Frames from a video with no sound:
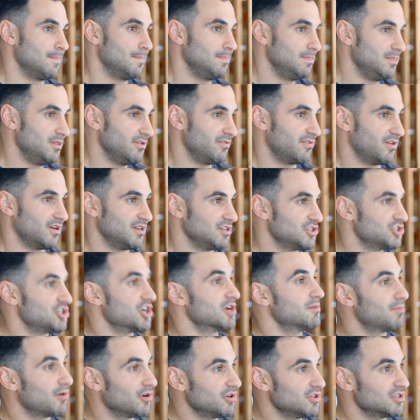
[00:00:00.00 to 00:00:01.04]

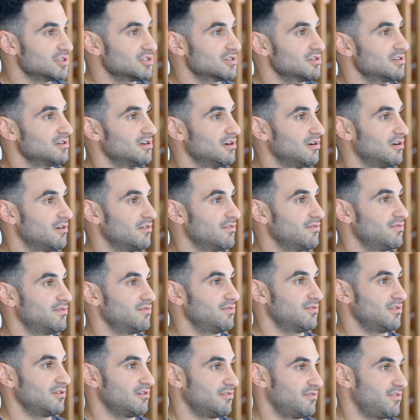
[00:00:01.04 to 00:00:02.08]
checkpoints of
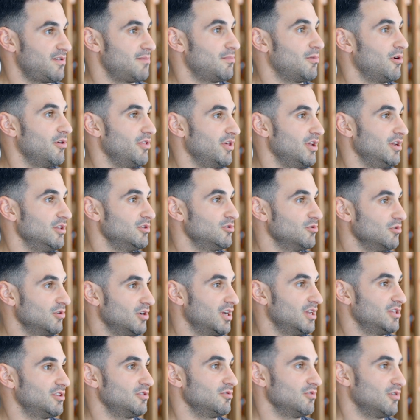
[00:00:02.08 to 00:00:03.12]
a model to
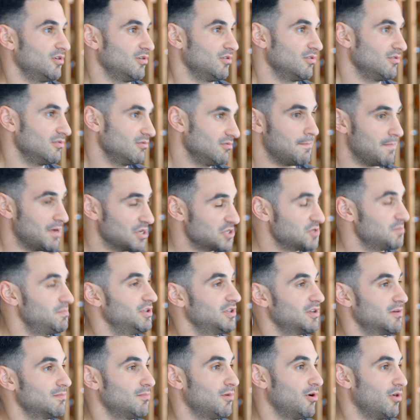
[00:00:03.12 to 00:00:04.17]
get to a much
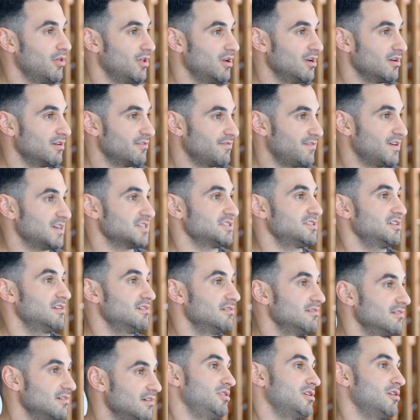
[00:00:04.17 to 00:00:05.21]
better model
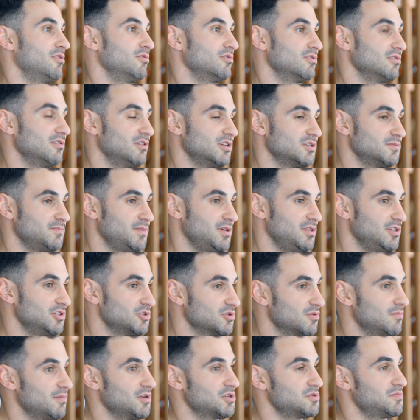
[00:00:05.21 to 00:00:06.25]
faster without spending
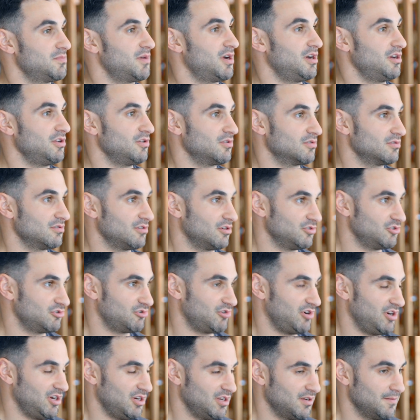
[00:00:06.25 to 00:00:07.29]
so much money on
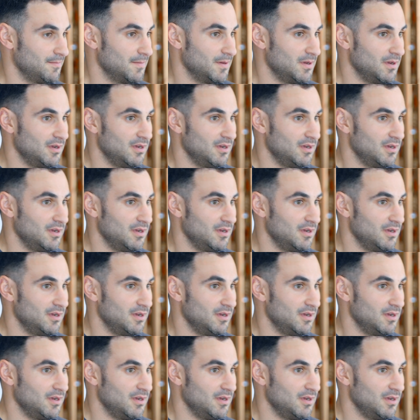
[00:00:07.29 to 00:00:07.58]
training.